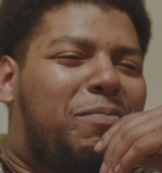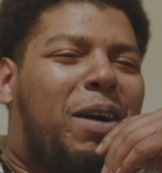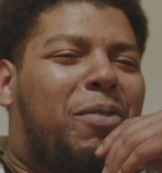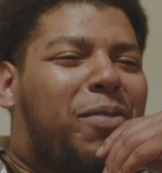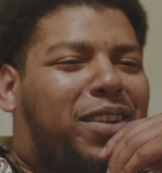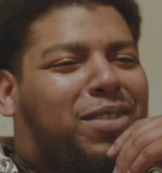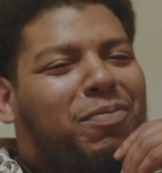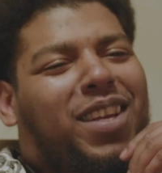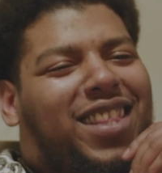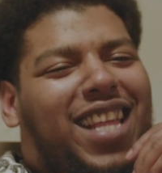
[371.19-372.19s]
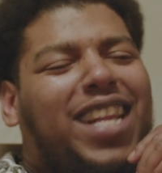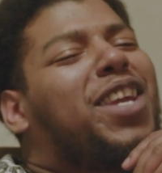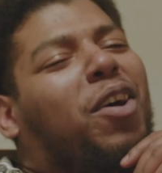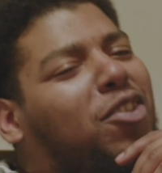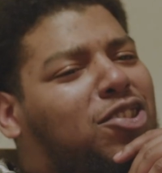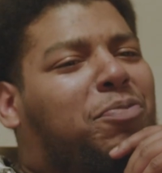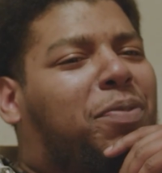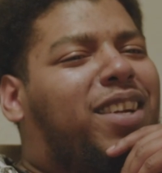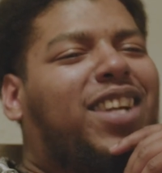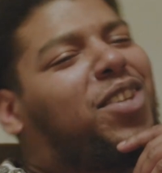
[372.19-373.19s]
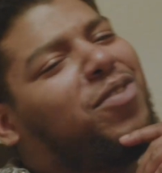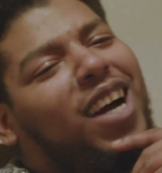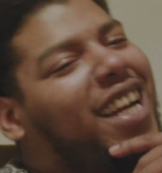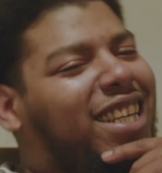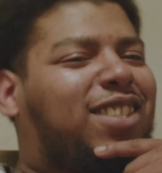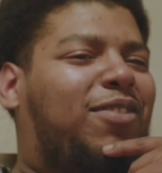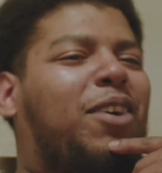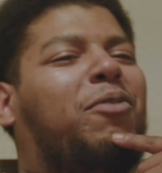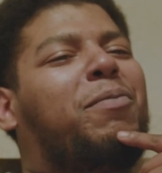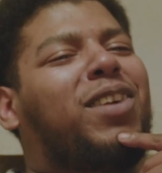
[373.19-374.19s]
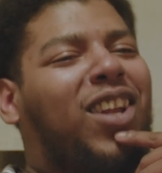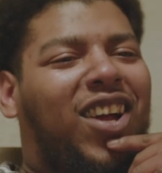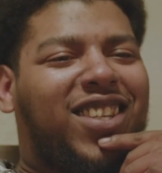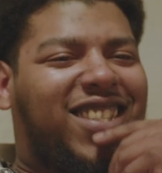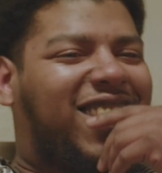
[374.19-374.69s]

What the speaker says: about Will Smith that he also put a do not kiss white women clause